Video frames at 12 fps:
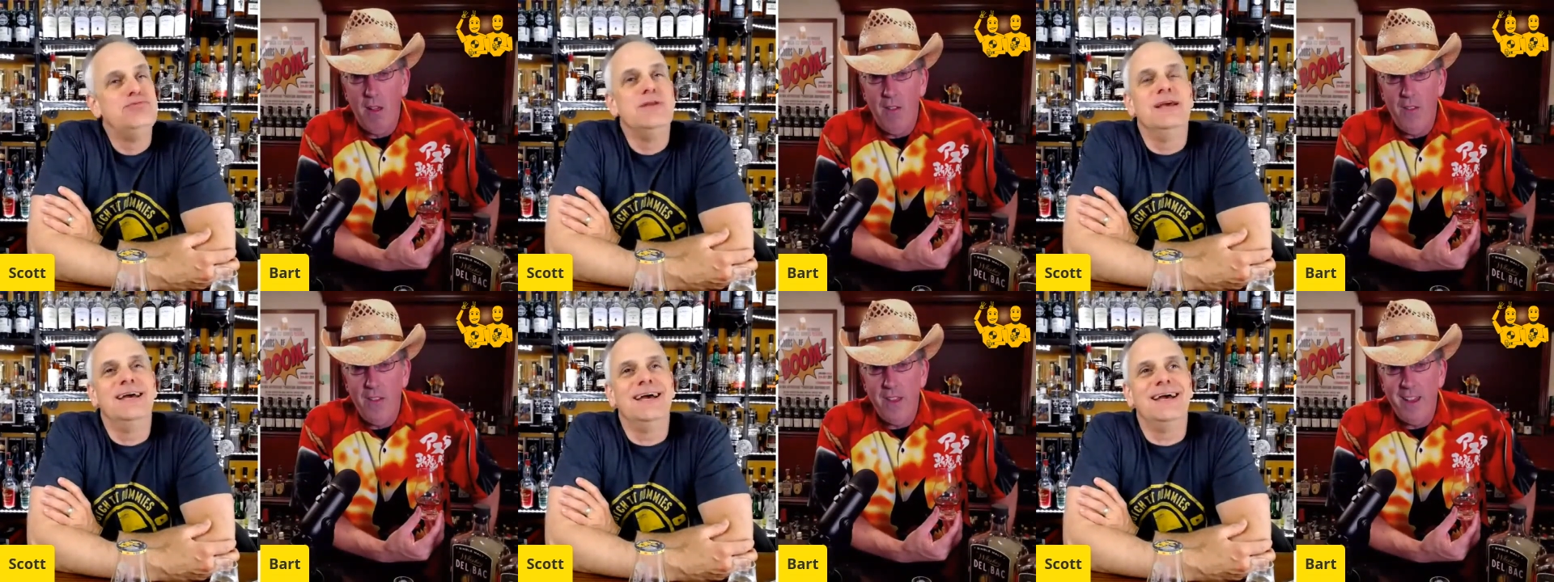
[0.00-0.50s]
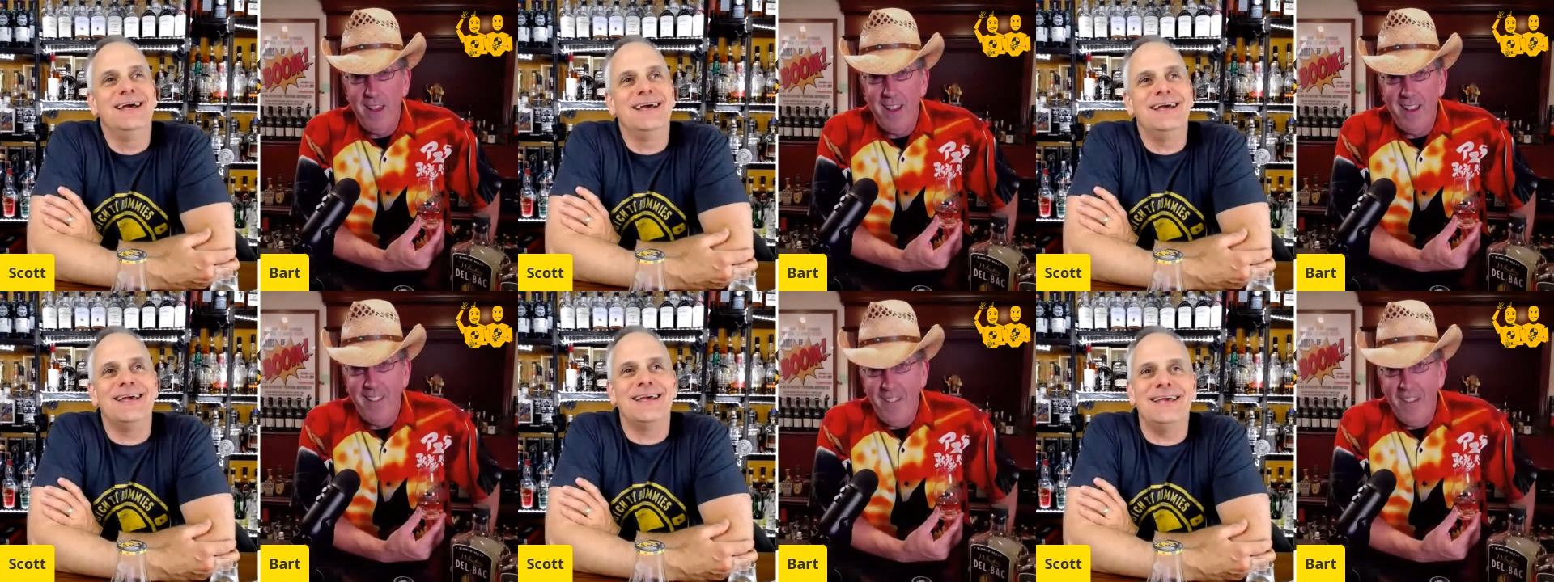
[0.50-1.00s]
Speaker 1: How
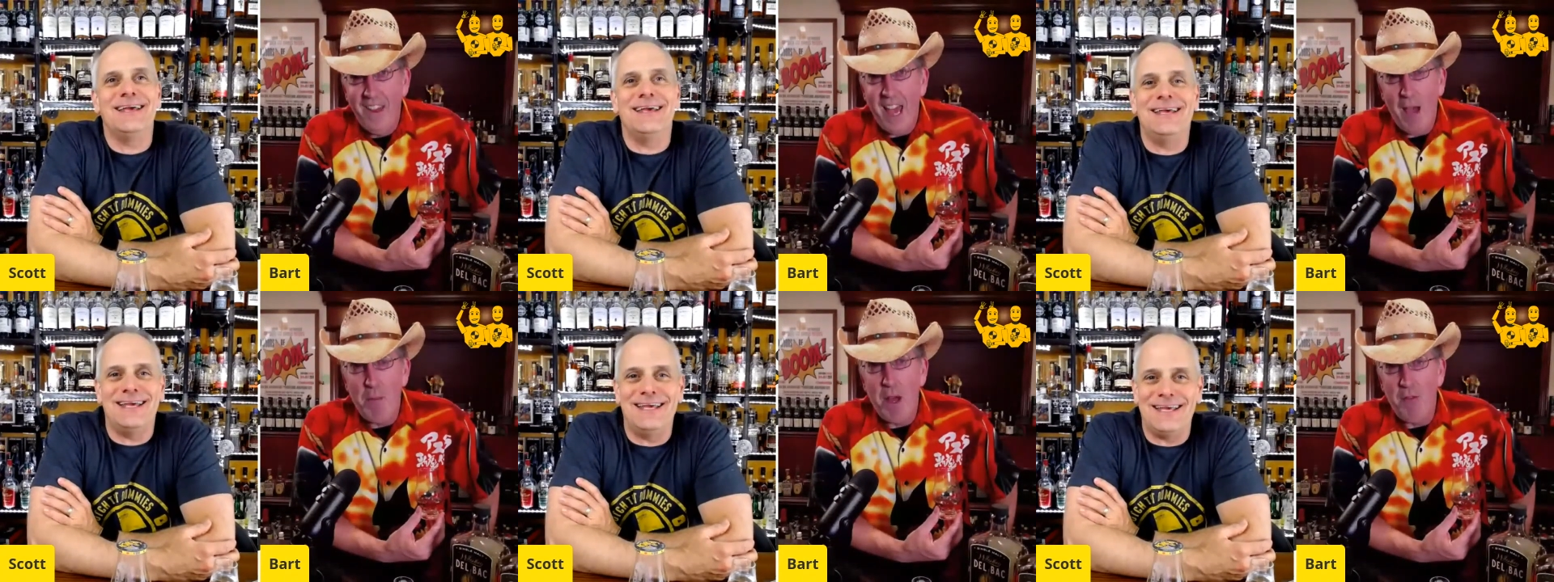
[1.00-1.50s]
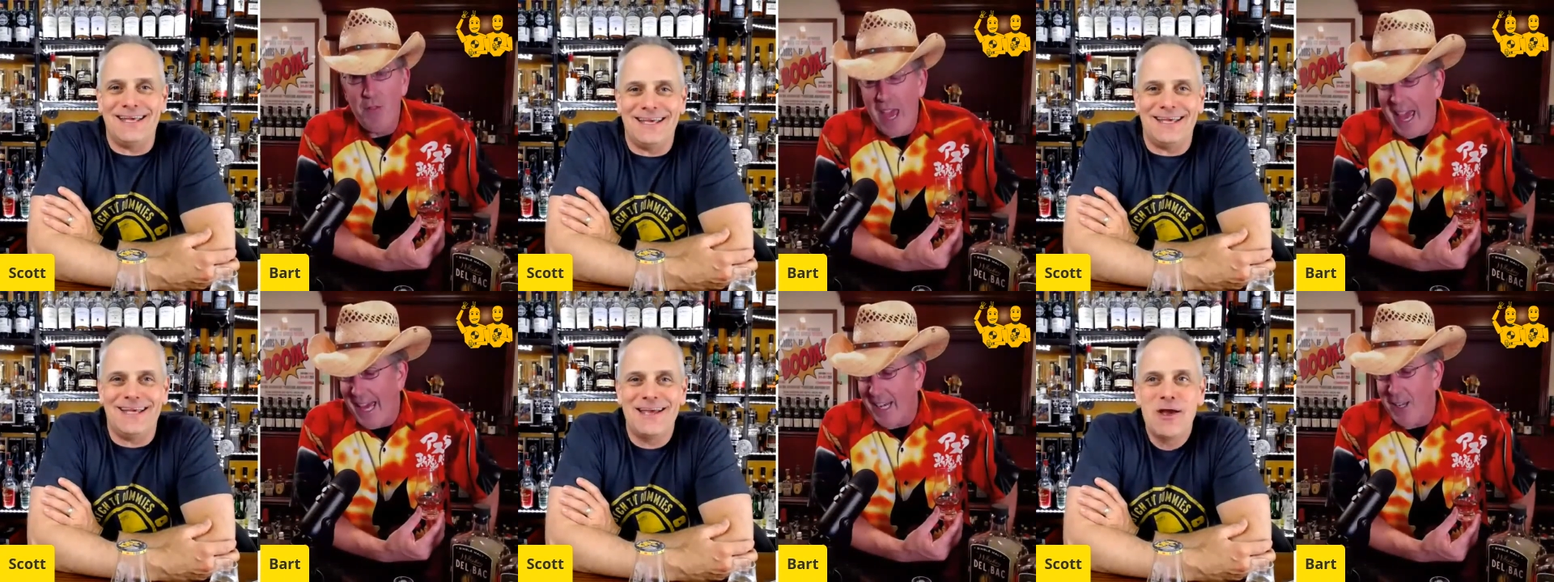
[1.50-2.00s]
about
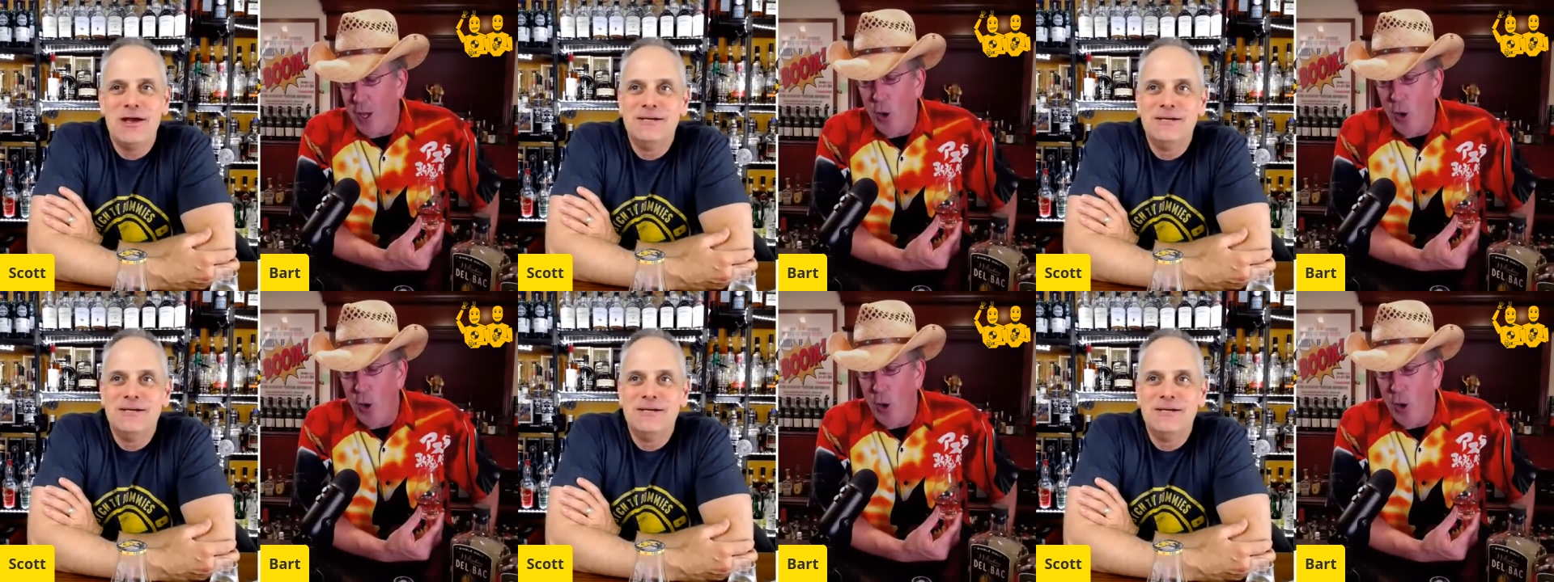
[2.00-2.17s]
that?